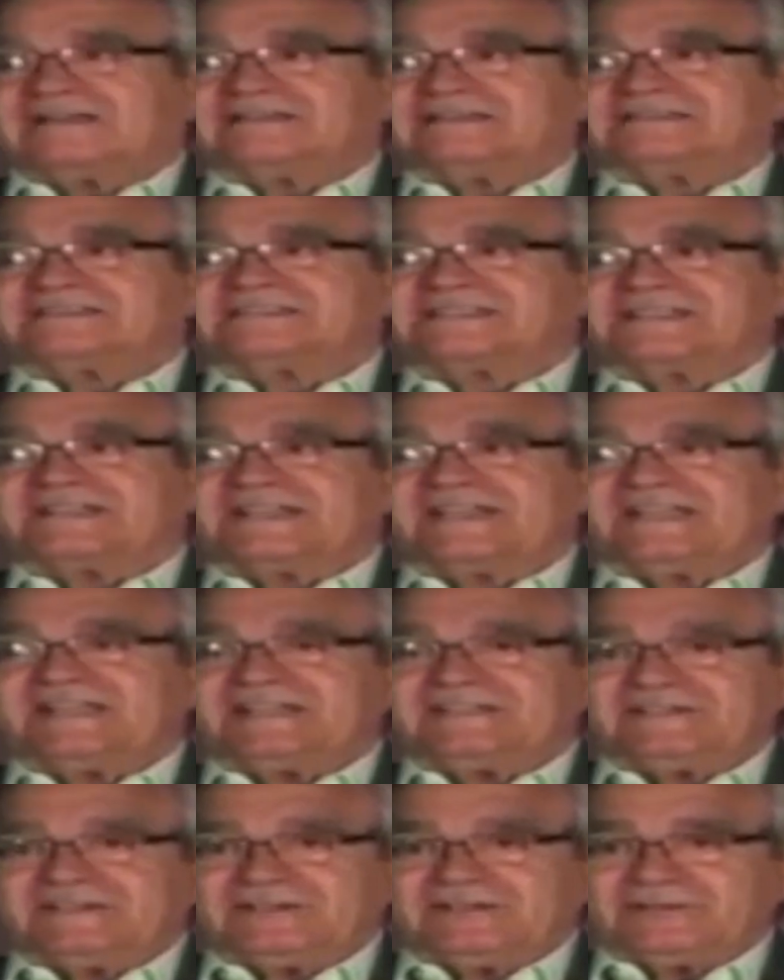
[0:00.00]
Sitting
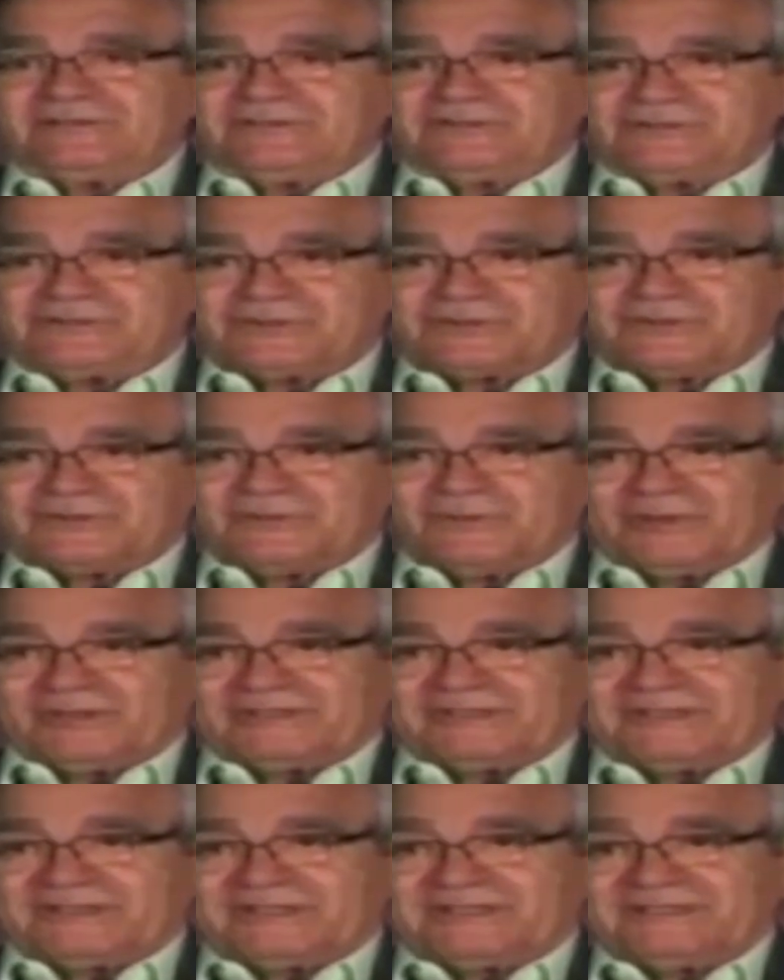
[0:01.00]
in a newsroom
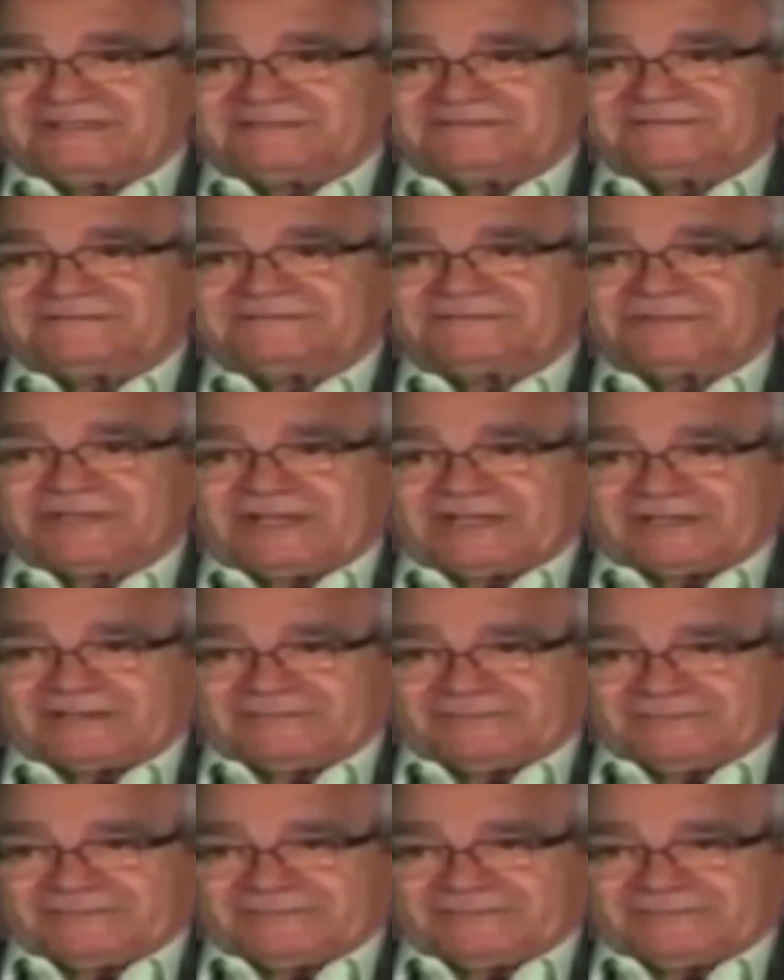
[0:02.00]
one day, Channel